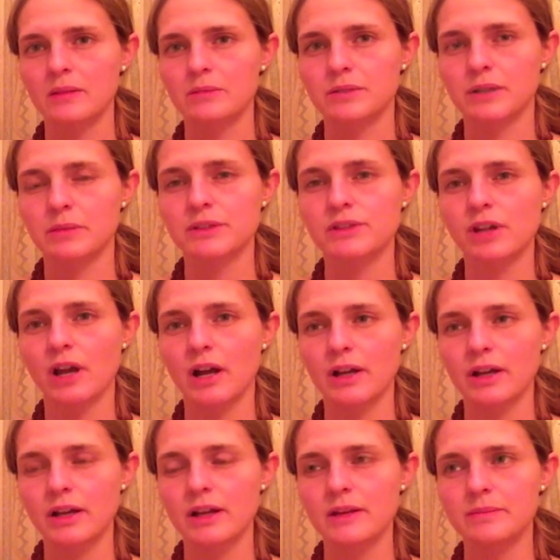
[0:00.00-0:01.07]

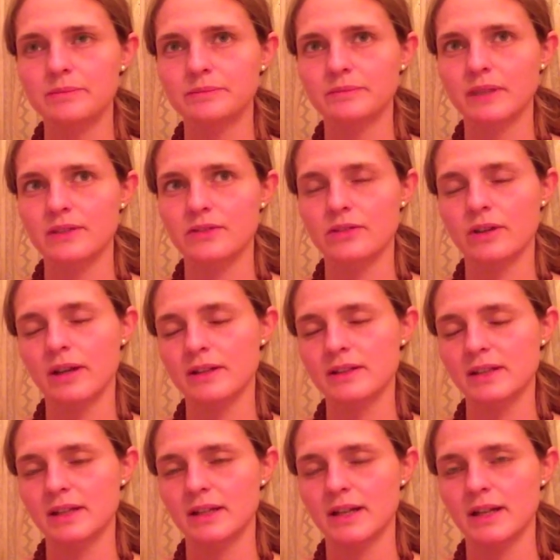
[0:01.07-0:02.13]
Brahmacharya is
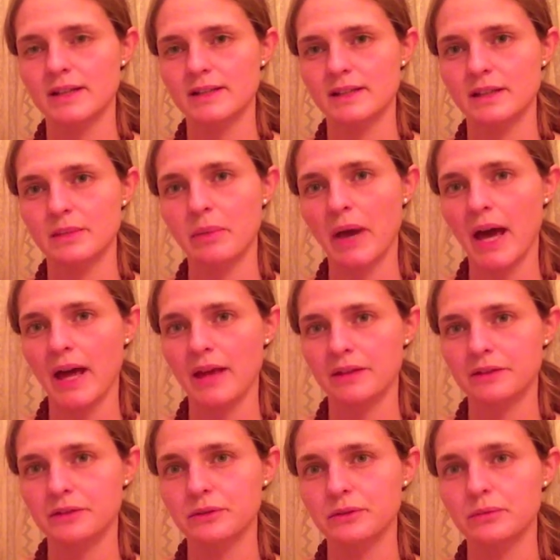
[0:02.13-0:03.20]
translated as the
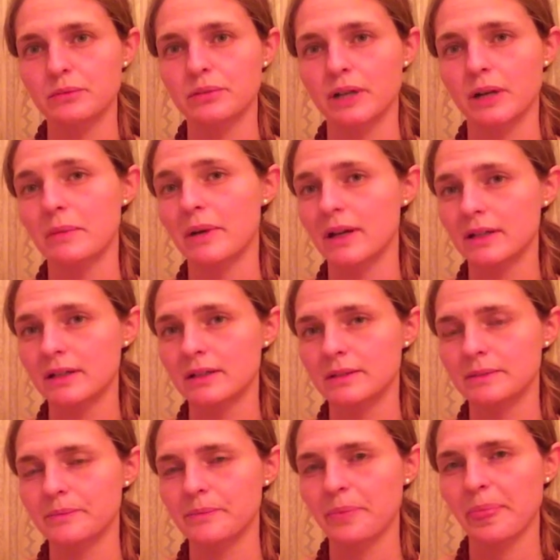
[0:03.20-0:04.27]
path to
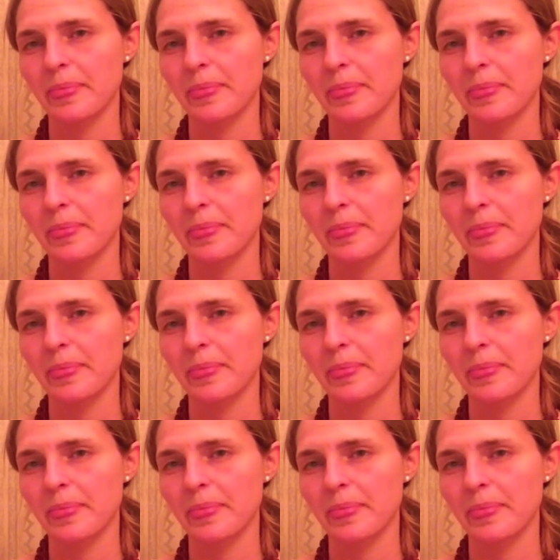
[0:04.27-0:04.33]
Brahman.